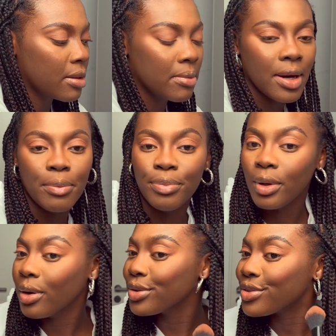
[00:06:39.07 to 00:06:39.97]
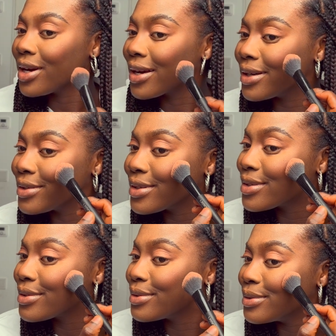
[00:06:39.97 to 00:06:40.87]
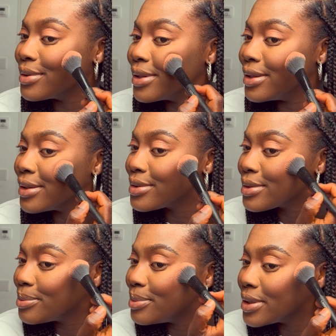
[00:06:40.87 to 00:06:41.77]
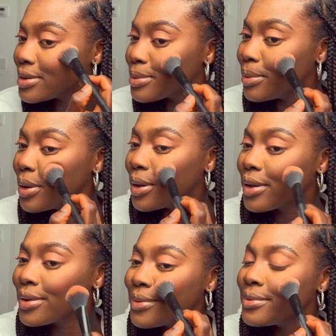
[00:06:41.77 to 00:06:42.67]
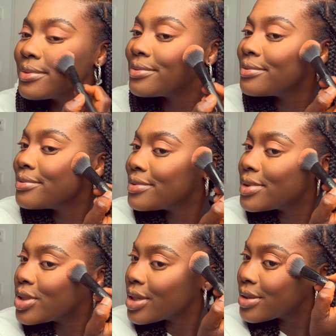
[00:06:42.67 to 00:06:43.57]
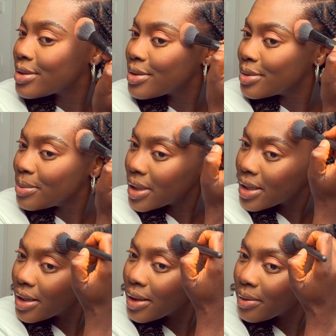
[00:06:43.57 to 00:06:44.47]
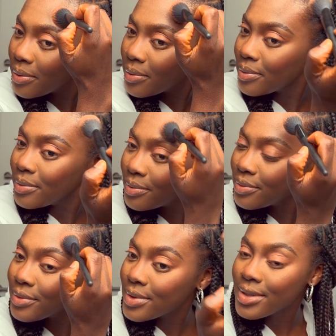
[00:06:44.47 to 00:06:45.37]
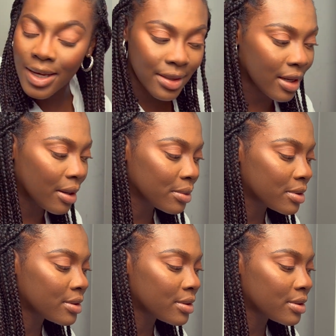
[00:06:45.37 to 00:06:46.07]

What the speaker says: My blush, I can just do a little bit more just to make it stand out.